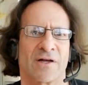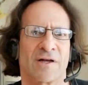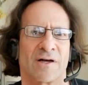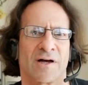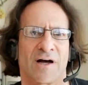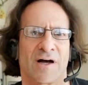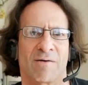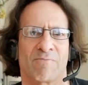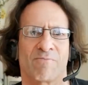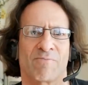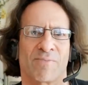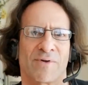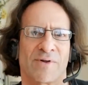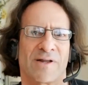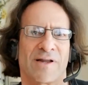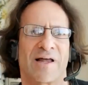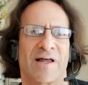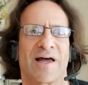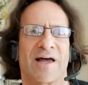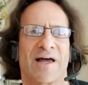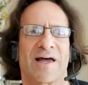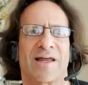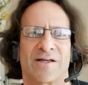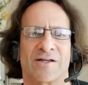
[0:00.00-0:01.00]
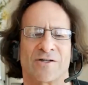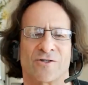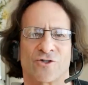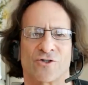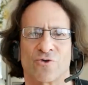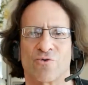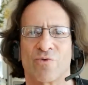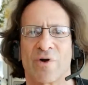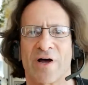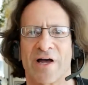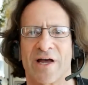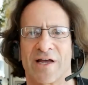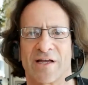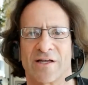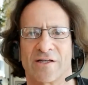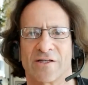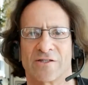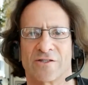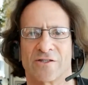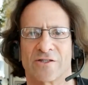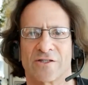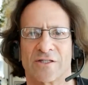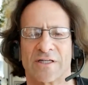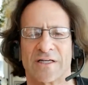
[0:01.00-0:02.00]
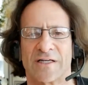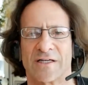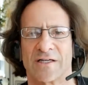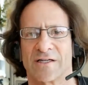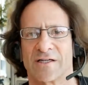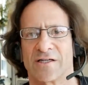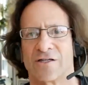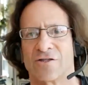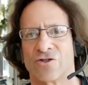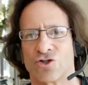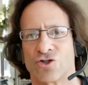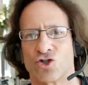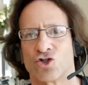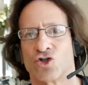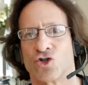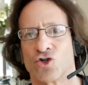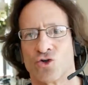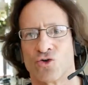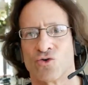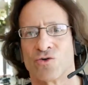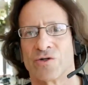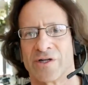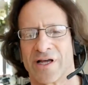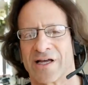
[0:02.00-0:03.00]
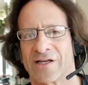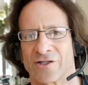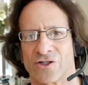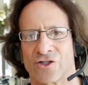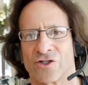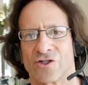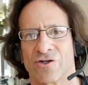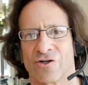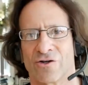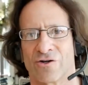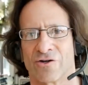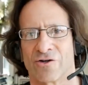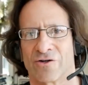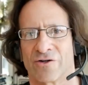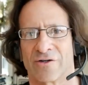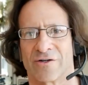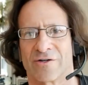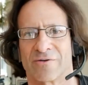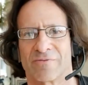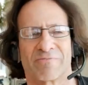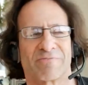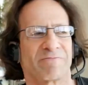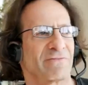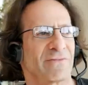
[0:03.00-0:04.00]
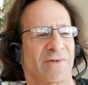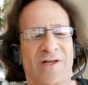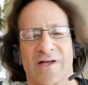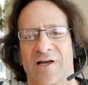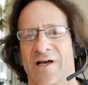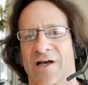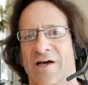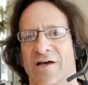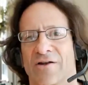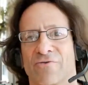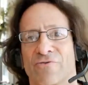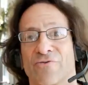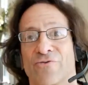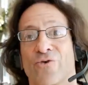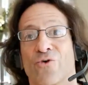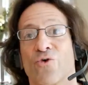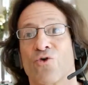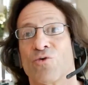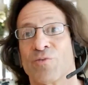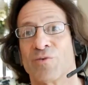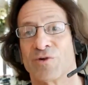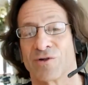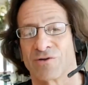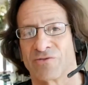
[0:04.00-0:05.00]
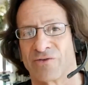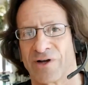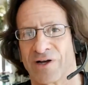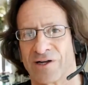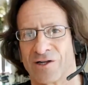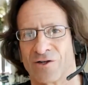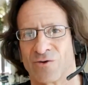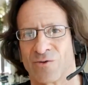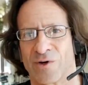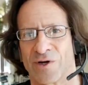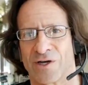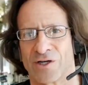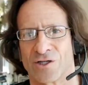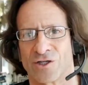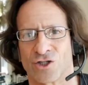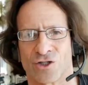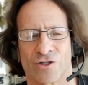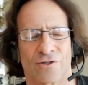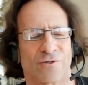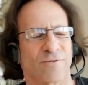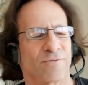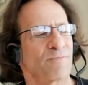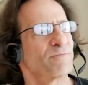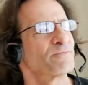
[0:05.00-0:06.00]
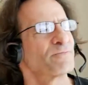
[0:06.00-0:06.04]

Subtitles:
I'm planning to raise in June next year at a 4 mil valuation.